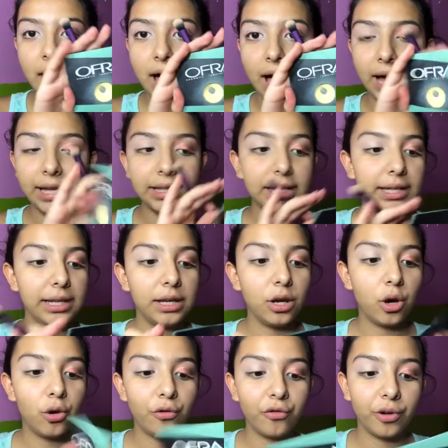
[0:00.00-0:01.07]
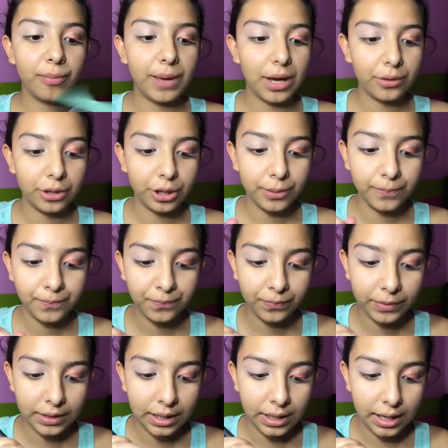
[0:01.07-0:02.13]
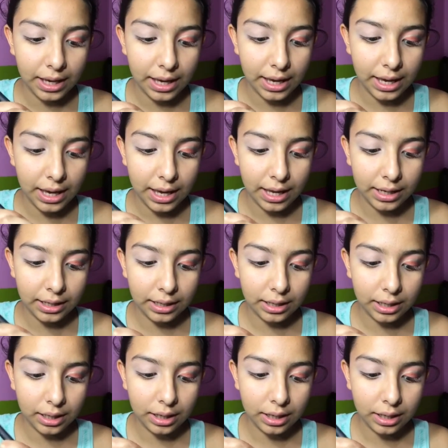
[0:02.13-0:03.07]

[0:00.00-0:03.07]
Highlighting Ofra powder and